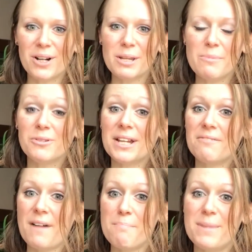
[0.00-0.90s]

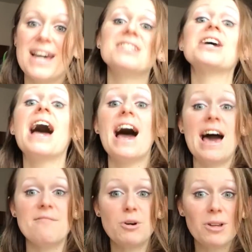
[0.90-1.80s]
Bodybuilding webpage.
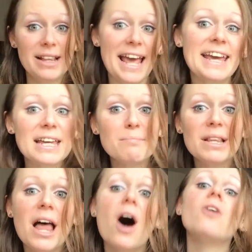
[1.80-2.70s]
I will link it
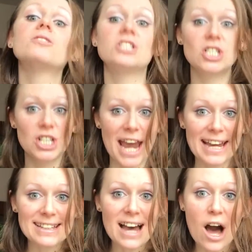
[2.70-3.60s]
below.
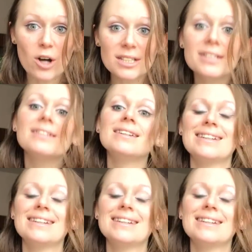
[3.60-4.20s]
Check it out.